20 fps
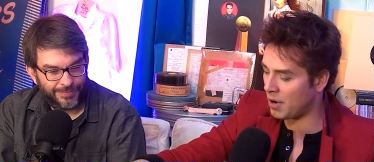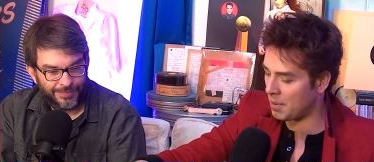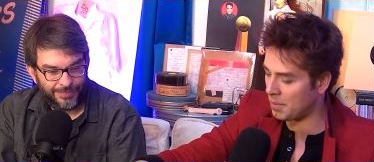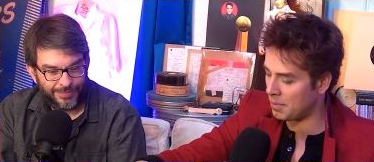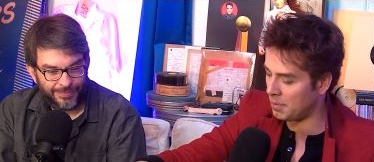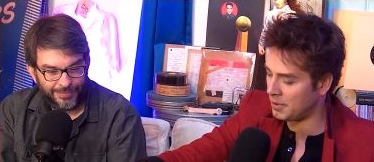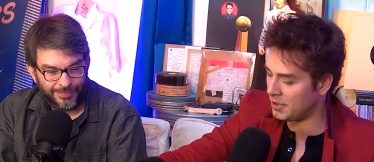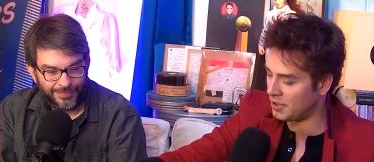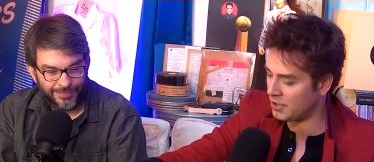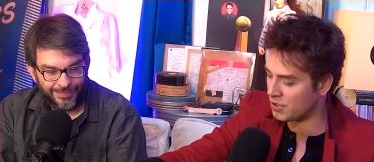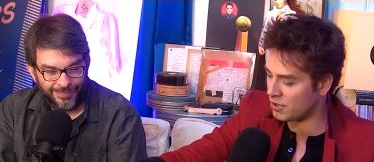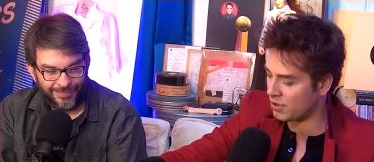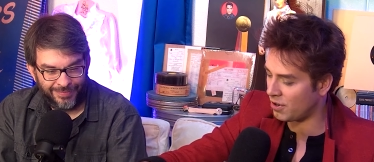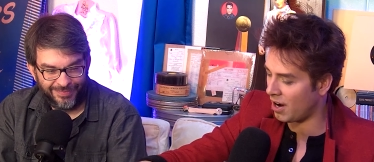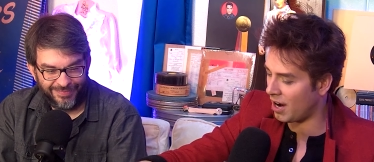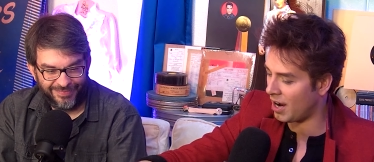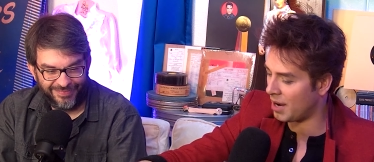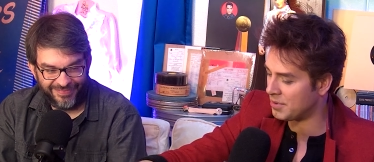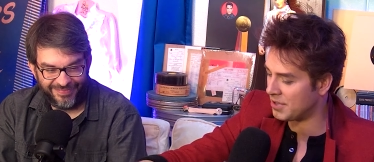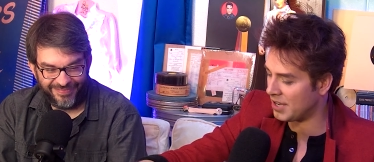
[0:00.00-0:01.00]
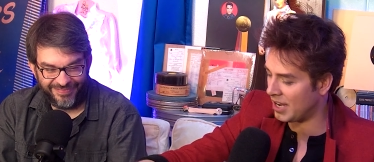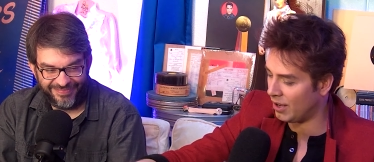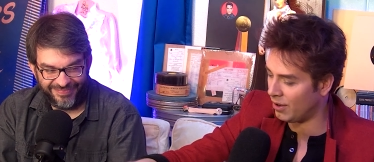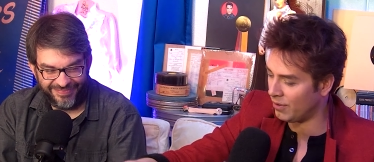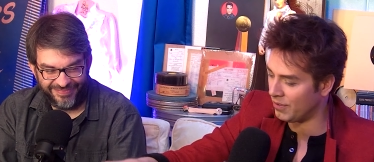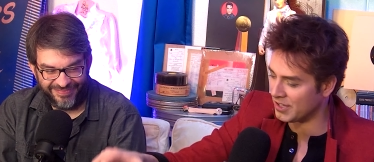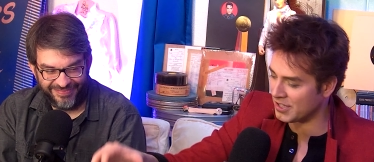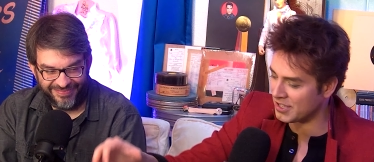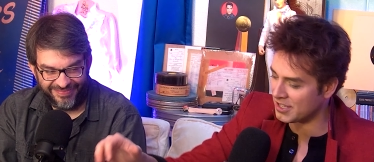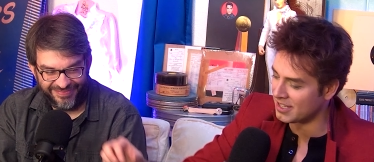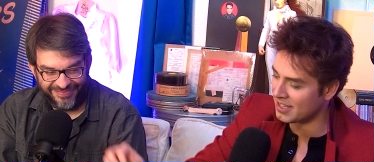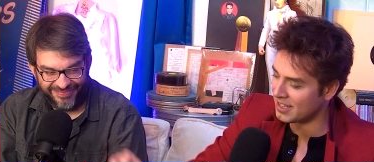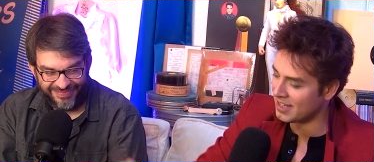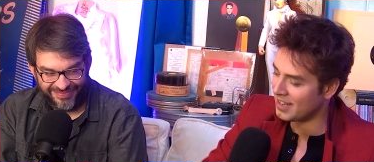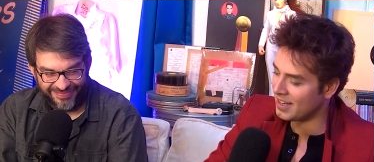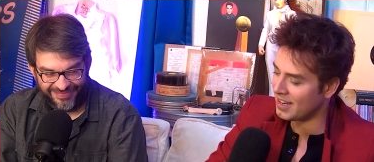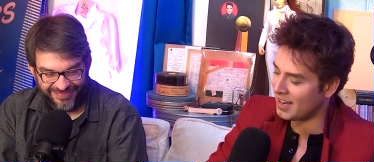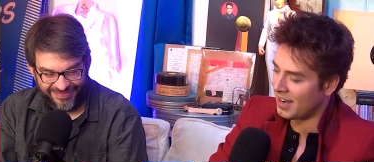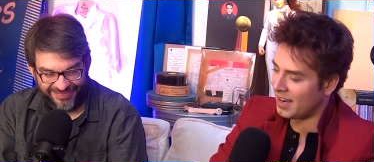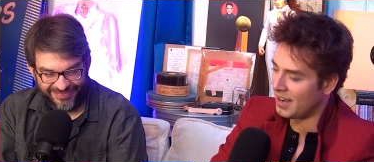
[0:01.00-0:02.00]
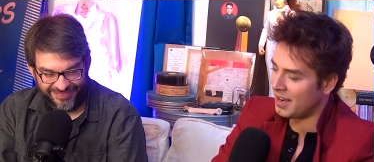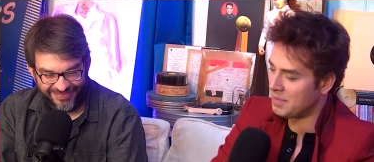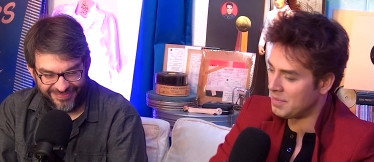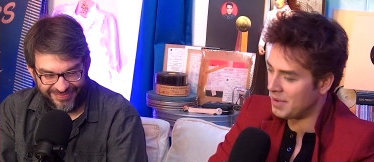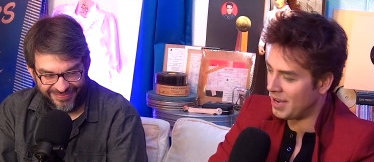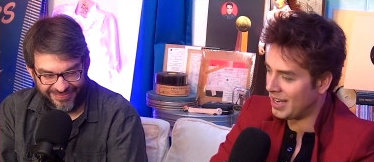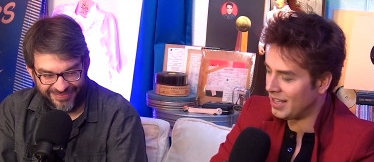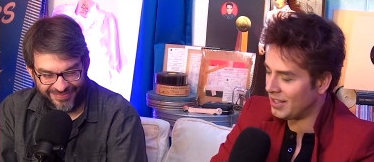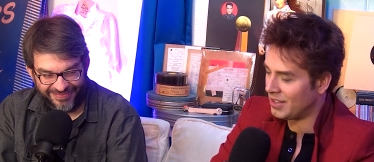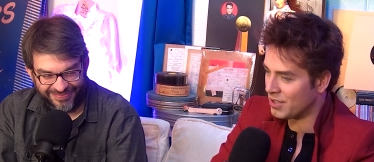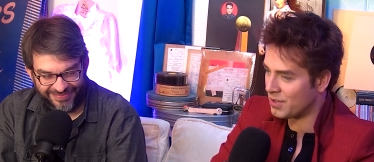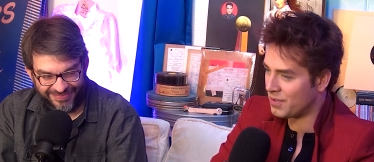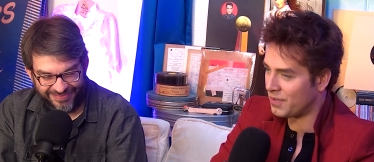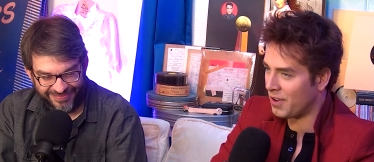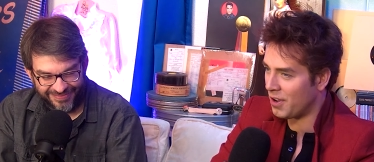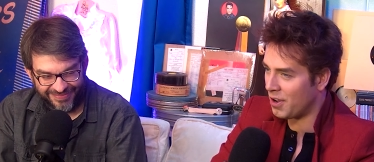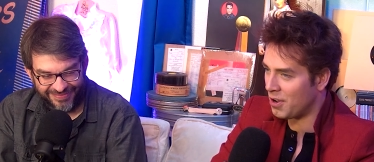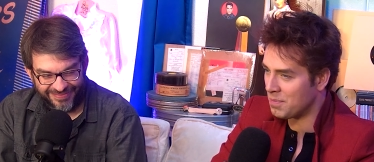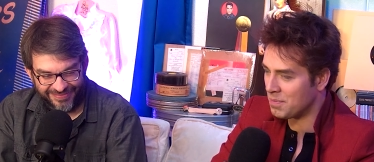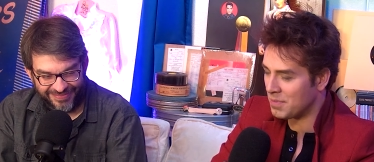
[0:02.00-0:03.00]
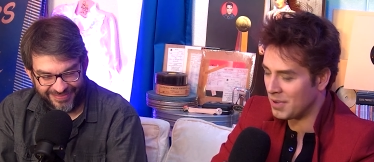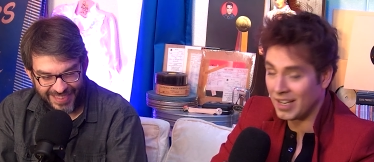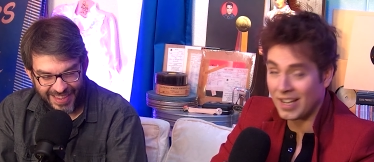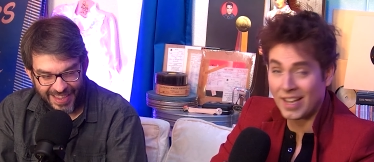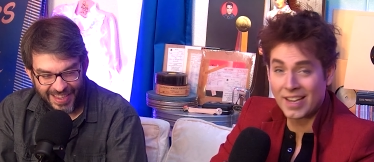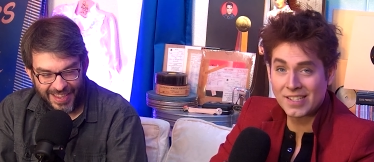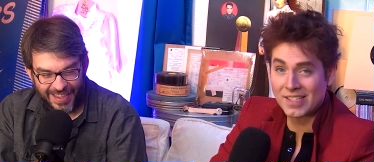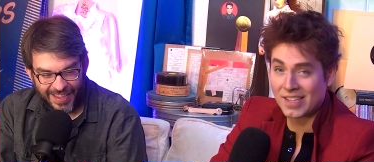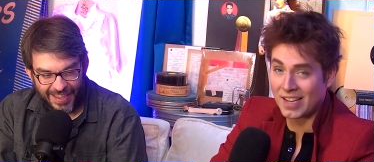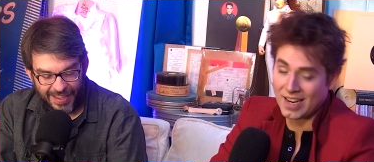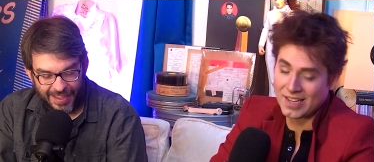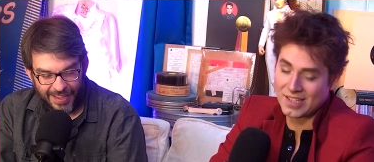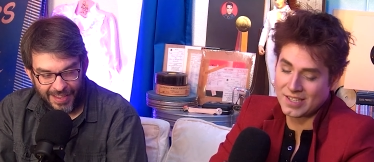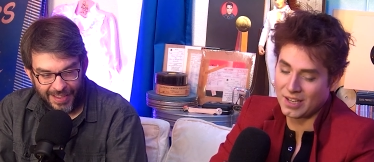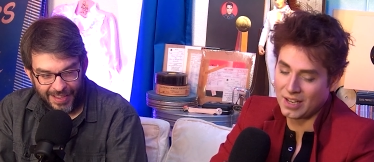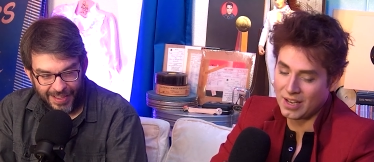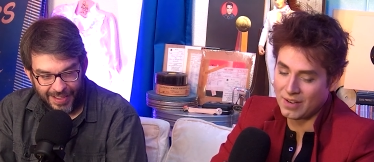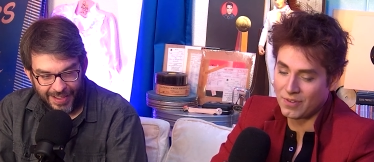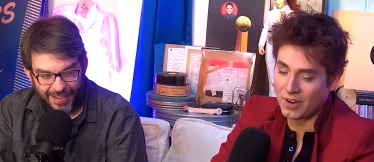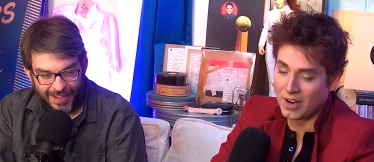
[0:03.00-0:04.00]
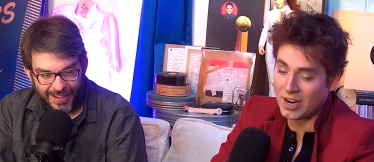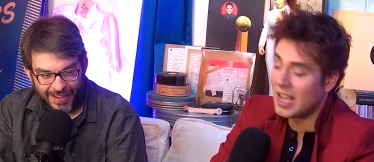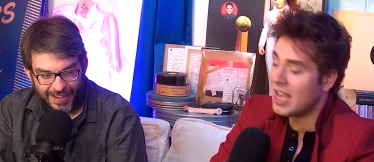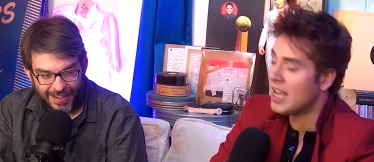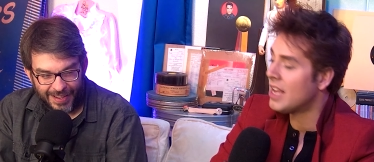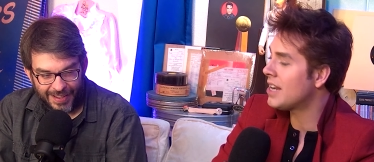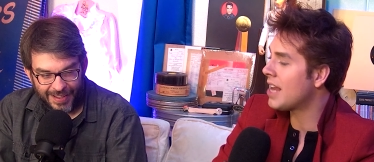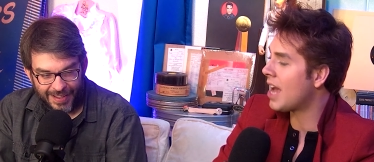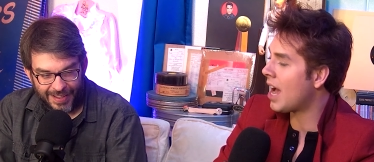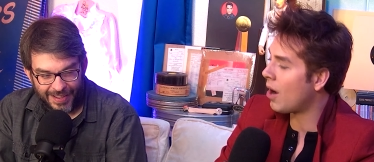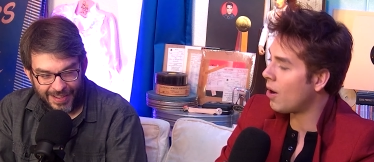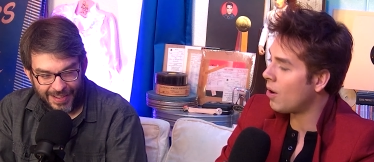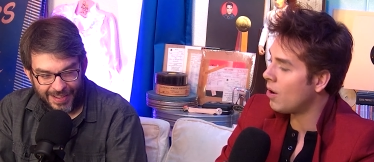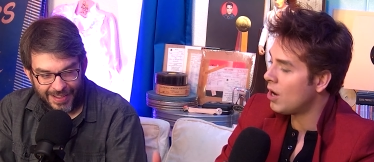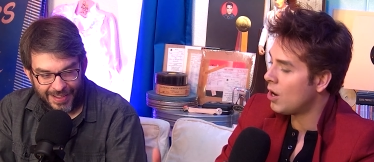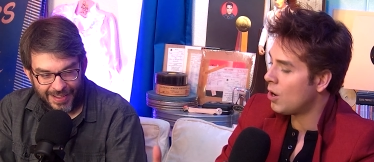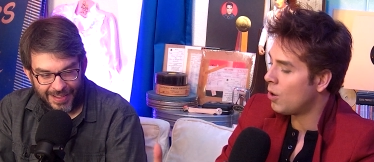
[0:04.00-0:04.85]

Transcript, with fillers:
Speaker 1: probably describes Elvis. Uh, making this film, but like I said, I still had fun. Now,